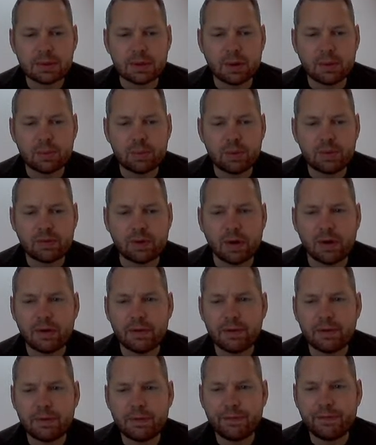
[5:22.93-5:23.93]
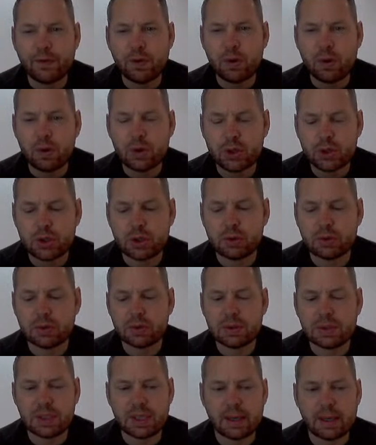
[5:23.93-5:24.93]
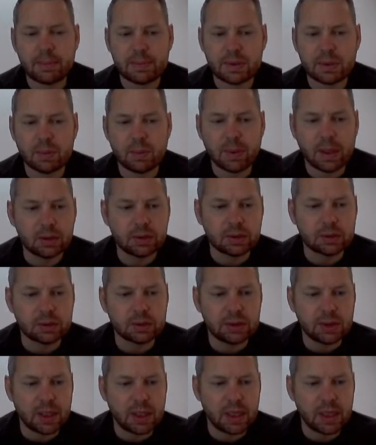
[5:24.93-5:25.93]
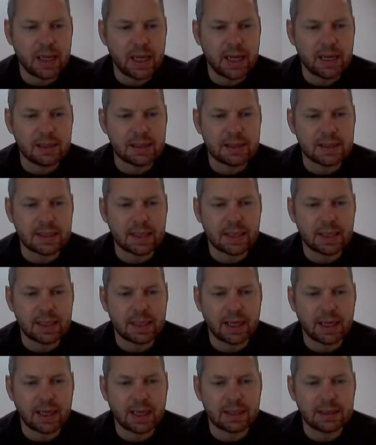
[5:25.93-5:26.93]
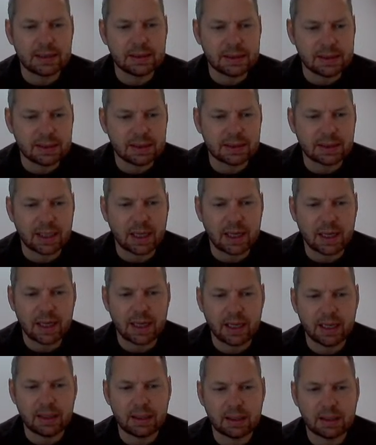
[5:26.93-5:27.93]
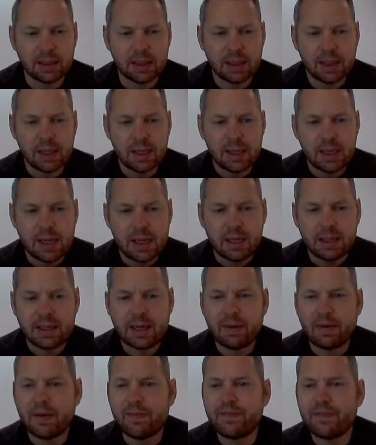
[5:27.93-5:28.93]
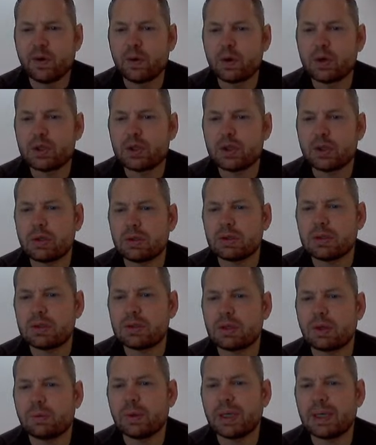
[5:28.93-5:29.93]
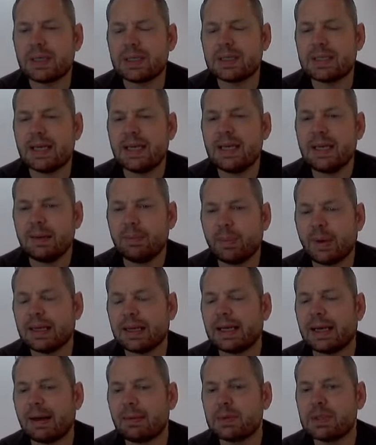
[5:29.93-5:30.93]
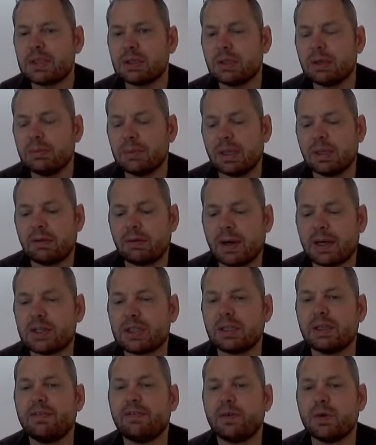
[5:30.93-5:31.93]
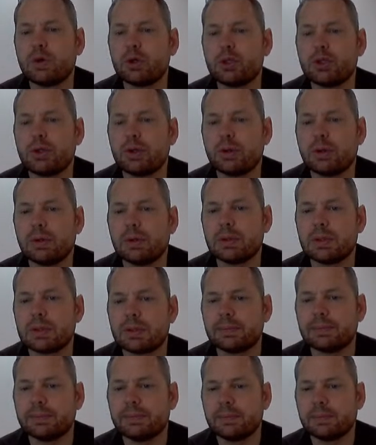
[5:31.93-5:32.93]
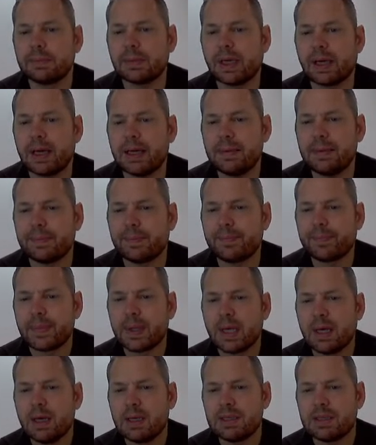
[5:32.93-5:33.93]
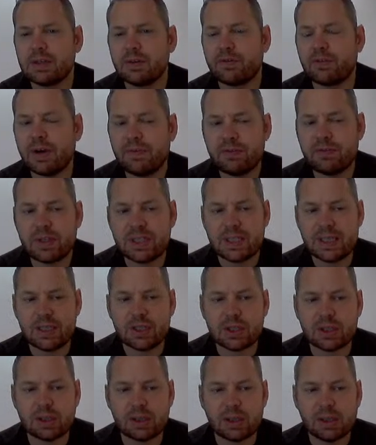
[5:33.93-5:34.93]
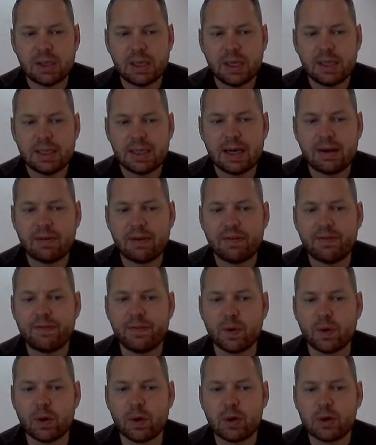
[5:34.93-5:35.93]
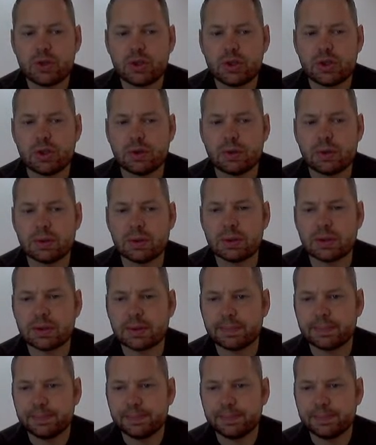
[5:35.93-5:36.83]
So we've got 4 students, yep. So well done, Elsie and Sahil. There are 4 students. So we can see by counting them that there are actually 4 students. Okay. So for every teacher, there are 4 students.